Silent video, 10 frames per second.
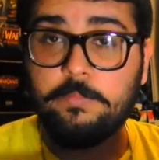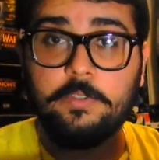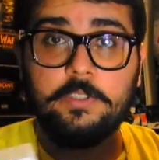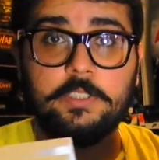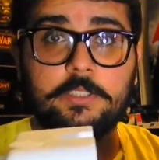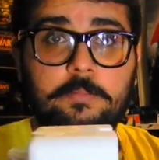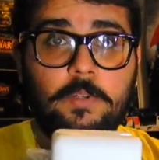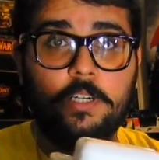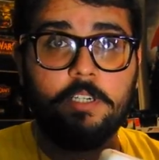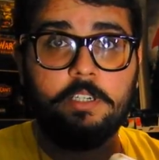pull this
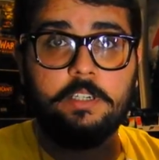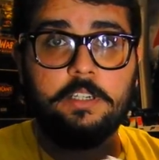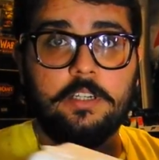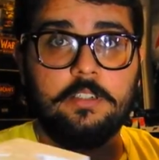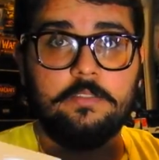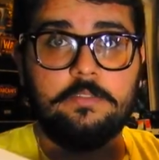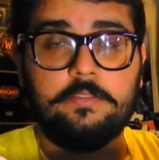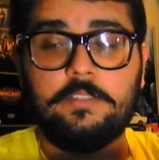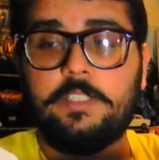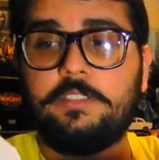part off.
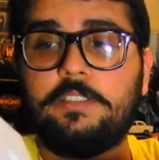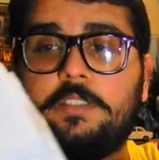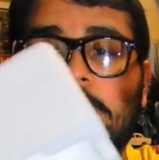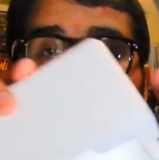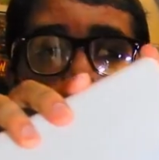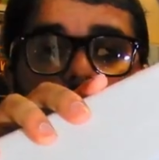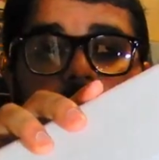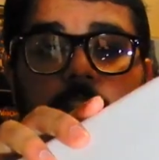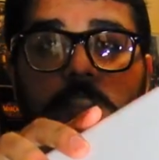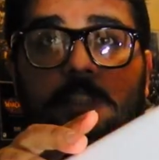There is a thermocol
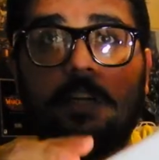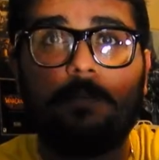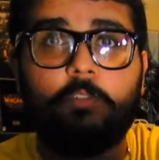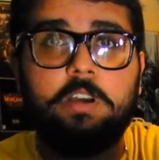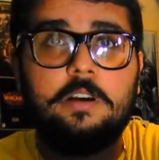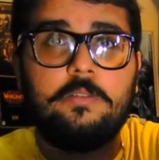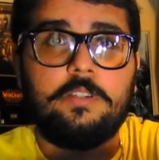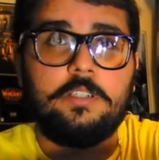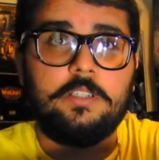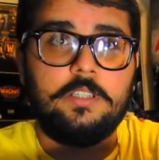inside the cardboard
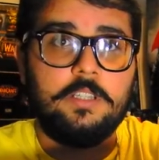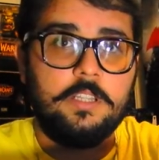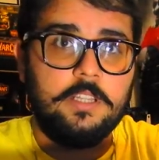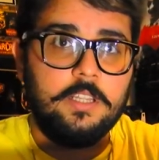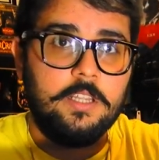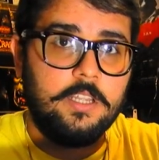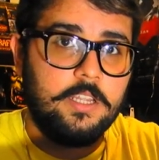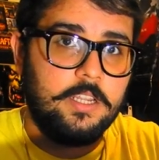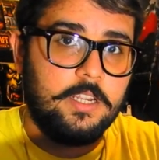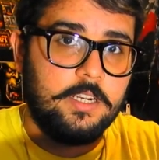out,
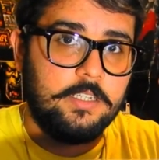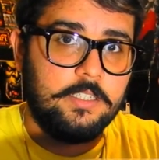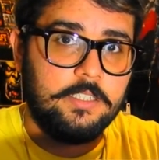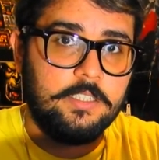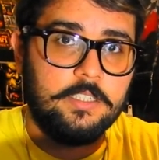and